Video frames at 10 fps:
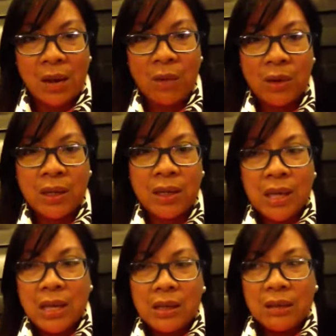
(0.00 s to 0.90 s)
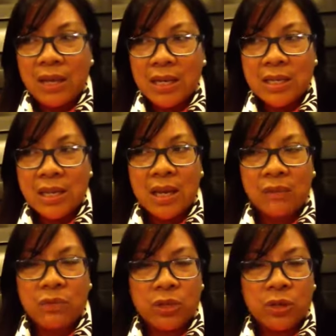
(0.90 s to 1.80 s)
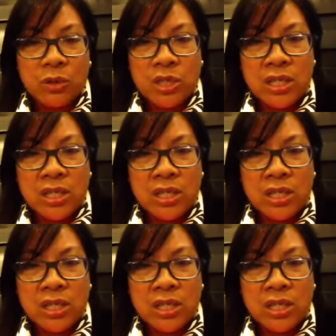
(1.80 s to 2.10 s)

I want to, like I said, she